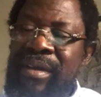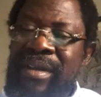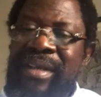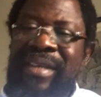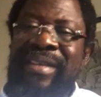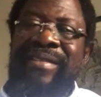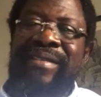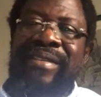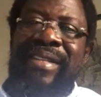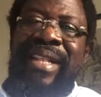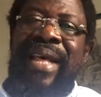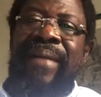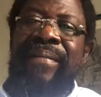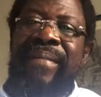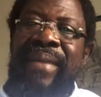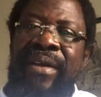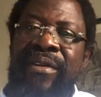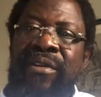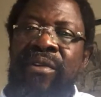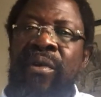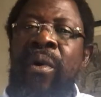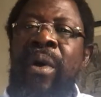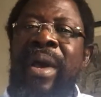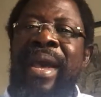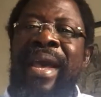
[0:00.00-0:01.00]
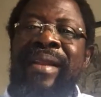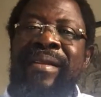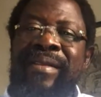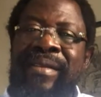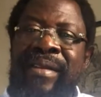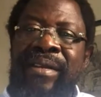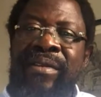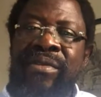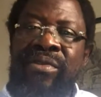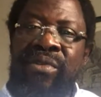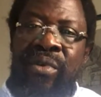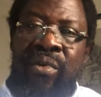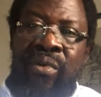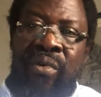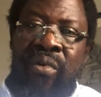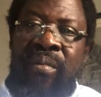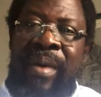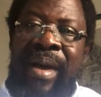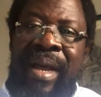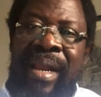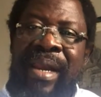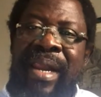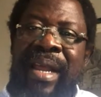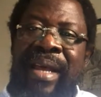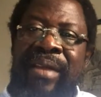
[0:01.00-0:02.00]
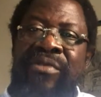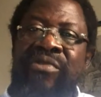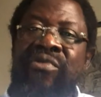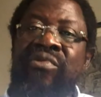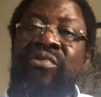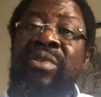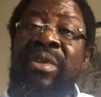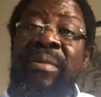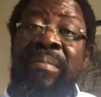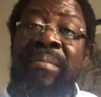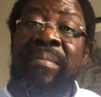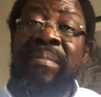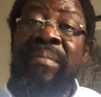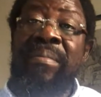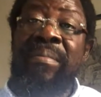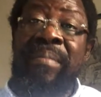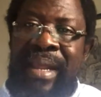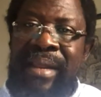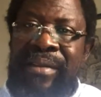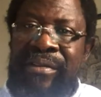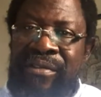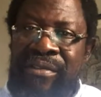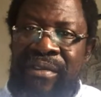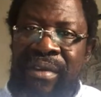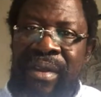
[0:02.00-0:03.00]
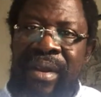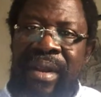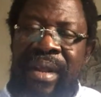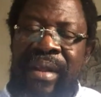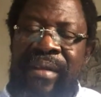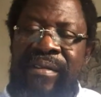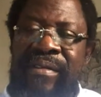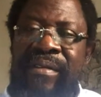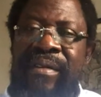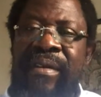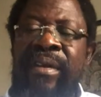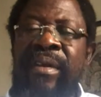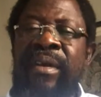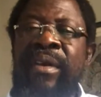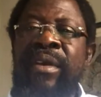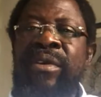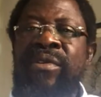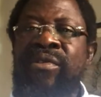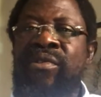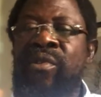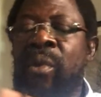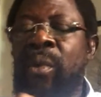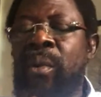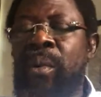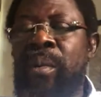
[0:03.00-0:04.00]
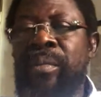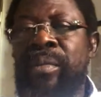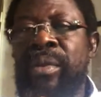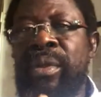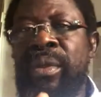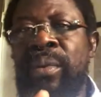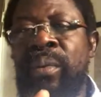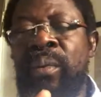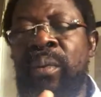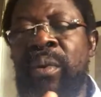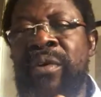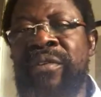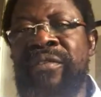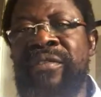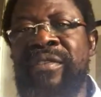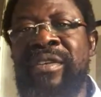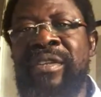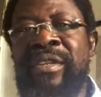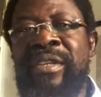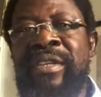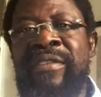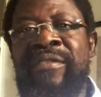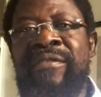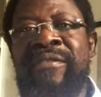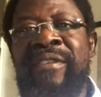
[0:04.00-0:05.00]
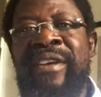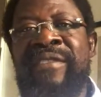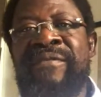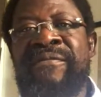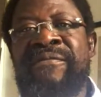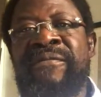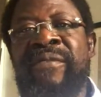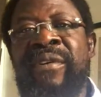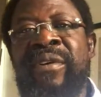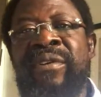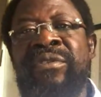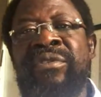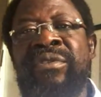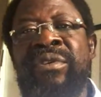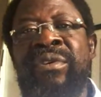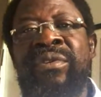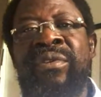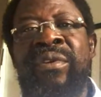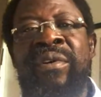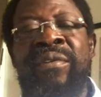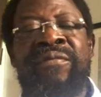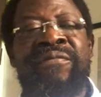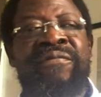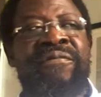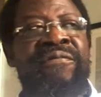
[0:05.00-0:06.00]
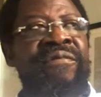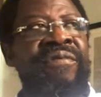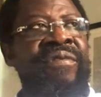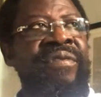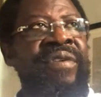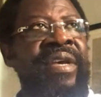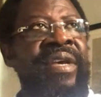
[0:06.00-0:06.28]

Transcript: Islam had entered Yoruba land through the Malian traders. So it wasn't, it's not a function of